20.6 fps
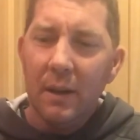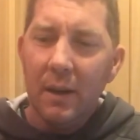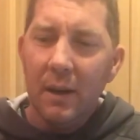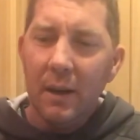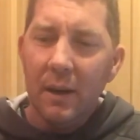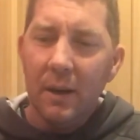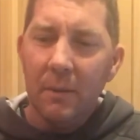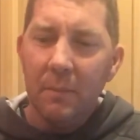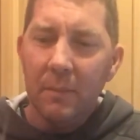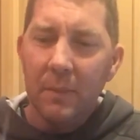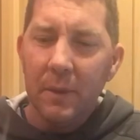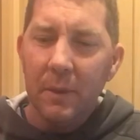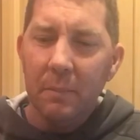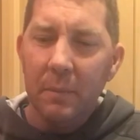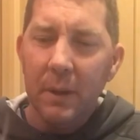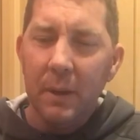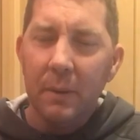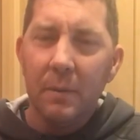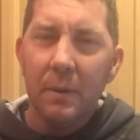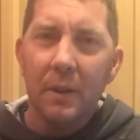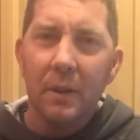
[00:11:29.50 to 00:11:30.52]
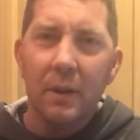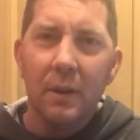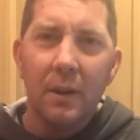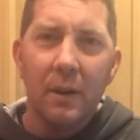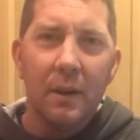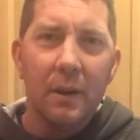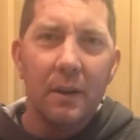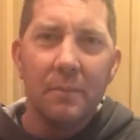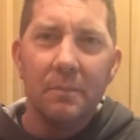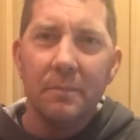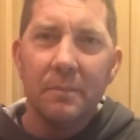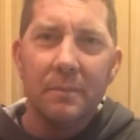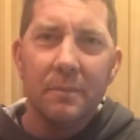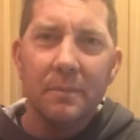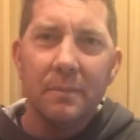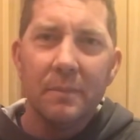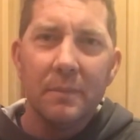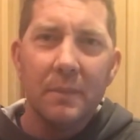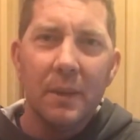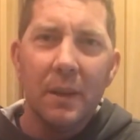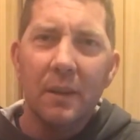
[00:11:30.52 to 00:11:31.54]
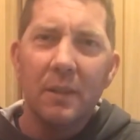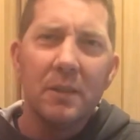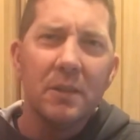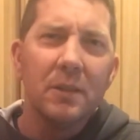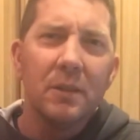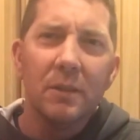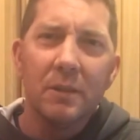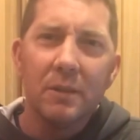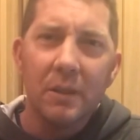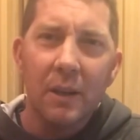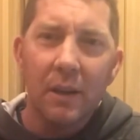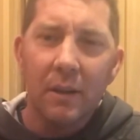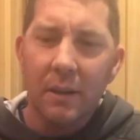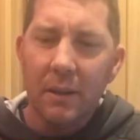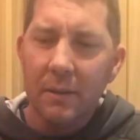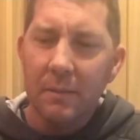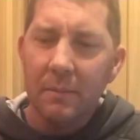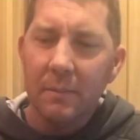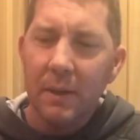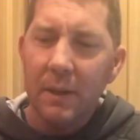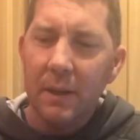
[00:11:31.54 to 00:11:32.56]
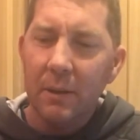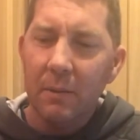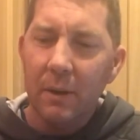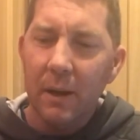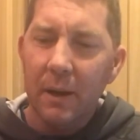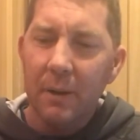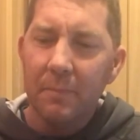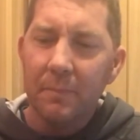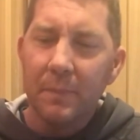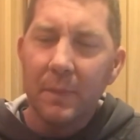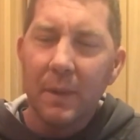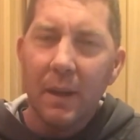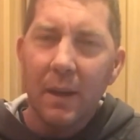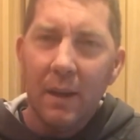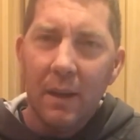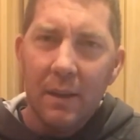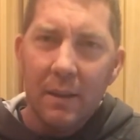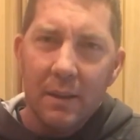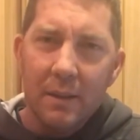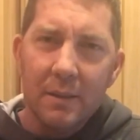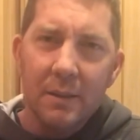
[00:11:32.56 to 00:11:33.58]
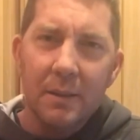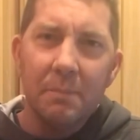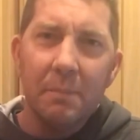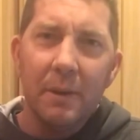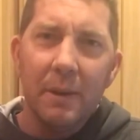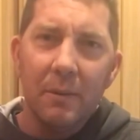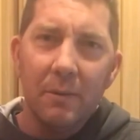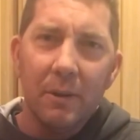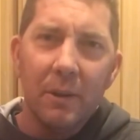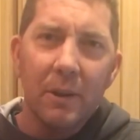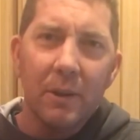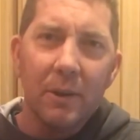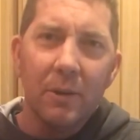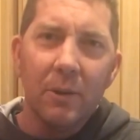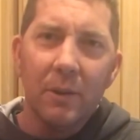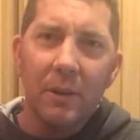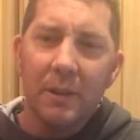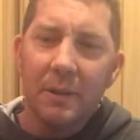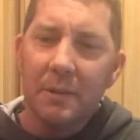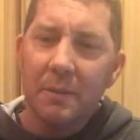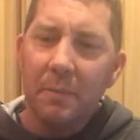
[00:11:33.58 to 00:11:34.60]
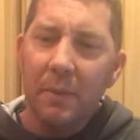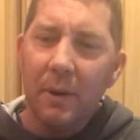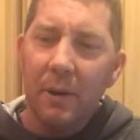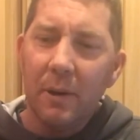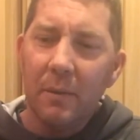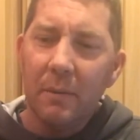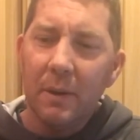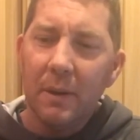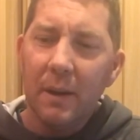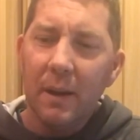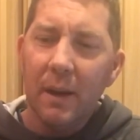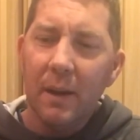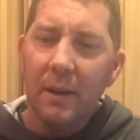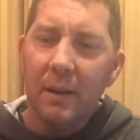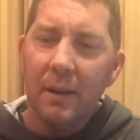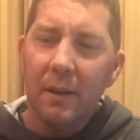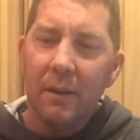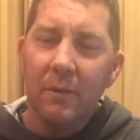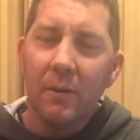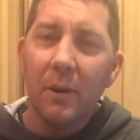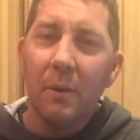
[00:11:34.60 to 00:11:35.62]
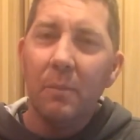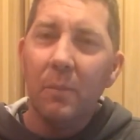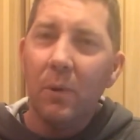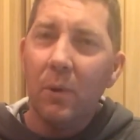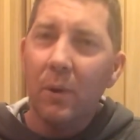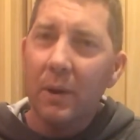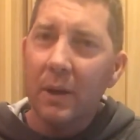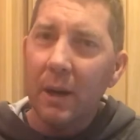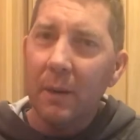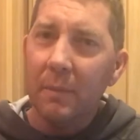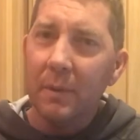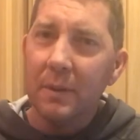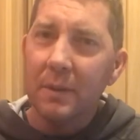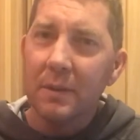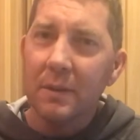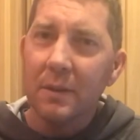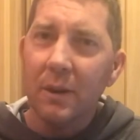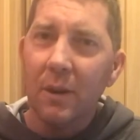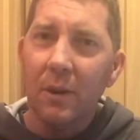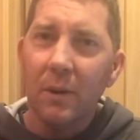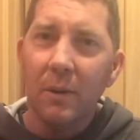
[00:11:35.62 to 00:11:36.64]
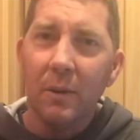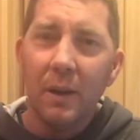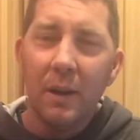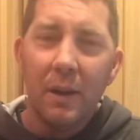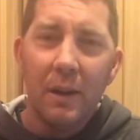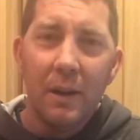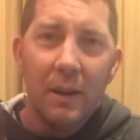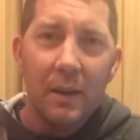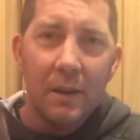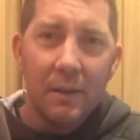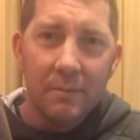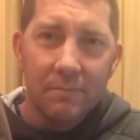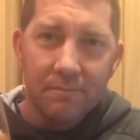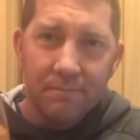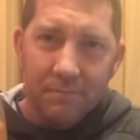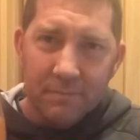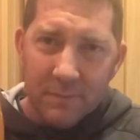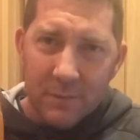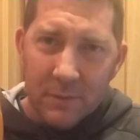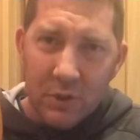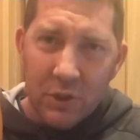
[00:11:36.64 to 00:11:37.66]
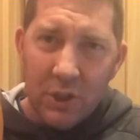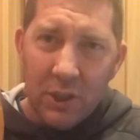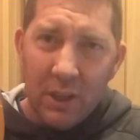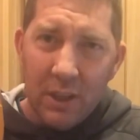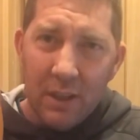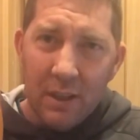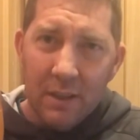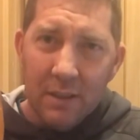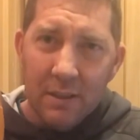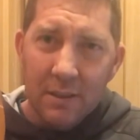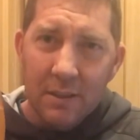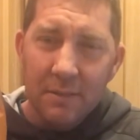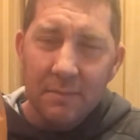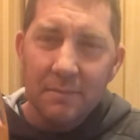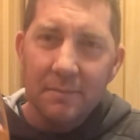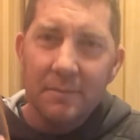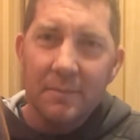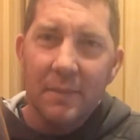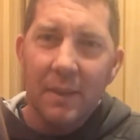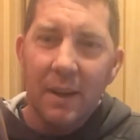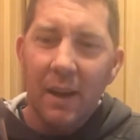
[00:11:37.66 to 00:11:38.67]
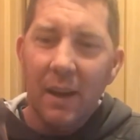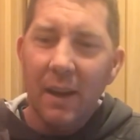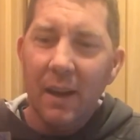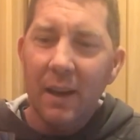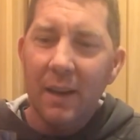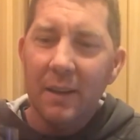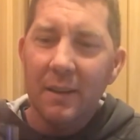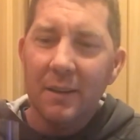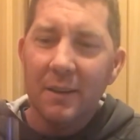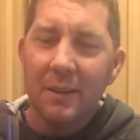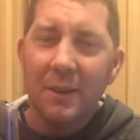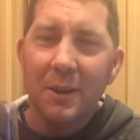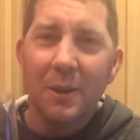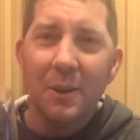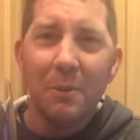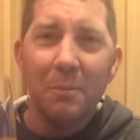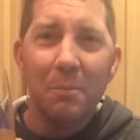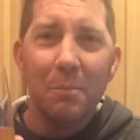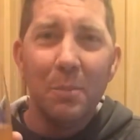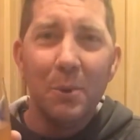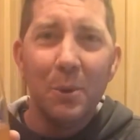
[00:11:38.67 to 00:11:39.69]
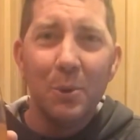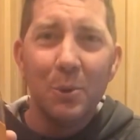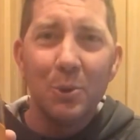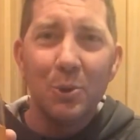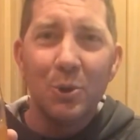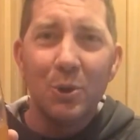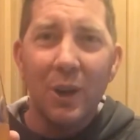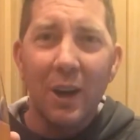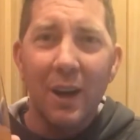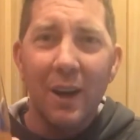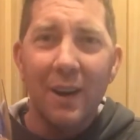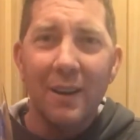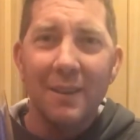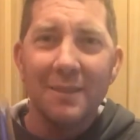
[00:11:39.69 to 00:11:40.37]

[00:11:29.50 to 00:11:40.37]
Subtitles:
that people have got to, you know, it just looks ugly. Anyway, this has been a really cool experiment, and I've got more coming. So cheers and kombucha.